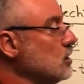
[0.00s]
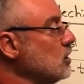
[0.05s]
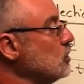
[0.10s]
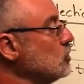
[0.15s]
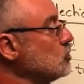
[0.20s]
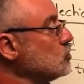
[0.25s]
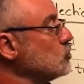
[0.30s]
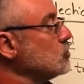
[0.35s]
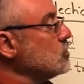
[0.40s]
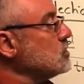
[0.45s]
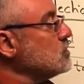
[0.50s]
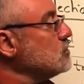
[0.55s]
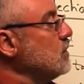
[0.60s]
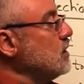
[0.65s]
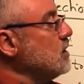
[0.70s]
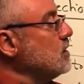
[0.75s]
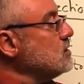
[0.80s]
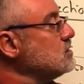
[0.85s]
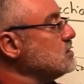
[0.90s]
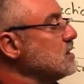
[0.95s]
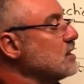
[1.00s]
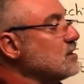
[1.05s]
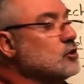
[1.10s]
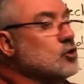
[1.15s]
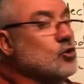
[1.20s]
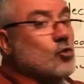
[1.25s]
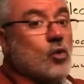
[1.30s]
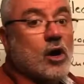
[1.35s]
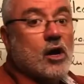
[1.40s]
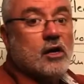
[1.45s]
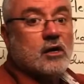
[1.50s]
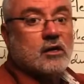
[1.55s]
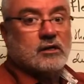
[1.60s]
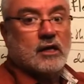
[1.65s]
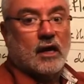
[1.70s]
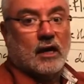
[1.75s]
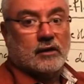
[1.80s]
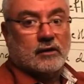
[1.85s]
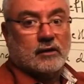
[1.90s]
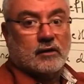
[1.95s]
So this means that the work
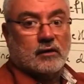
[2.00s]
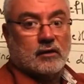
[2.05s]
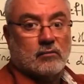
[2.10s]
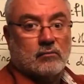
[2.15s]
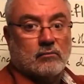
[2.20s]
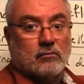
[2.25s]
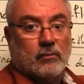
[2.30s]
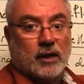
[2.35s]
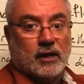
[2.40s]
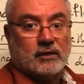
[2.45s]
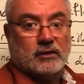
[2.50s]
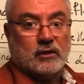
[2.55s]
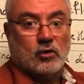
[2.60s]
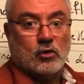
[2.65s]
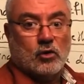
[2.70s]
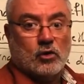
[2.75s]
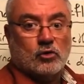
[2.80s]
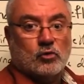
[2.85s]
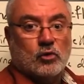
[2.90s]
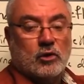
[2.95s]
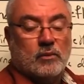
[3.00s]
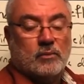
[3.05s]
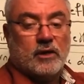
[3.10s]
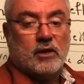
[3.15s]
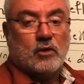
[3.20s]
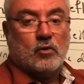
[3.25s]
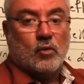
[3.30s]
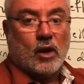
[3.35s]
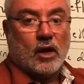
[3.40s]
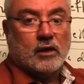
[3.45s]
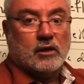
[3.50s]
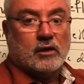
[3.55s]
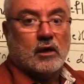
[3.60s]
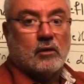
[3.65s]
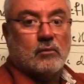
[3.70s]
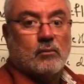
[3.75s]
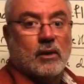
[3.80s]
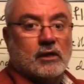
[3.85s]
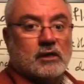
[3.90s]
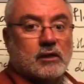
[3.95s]
done by the load will be 1
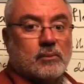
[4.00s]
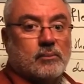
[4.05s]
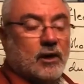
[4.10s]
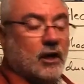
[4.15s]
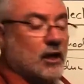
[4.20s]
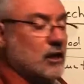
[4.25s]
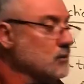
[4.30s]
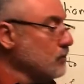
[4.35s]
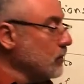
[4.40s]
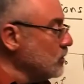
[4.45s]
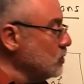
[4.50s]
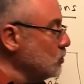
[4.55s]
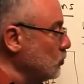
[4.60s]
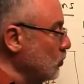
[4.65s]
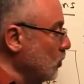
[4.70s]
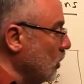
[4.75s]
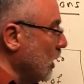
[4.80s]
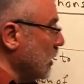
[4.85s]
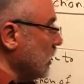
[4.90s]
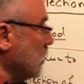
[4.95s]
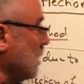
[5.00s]
multiplied by uy.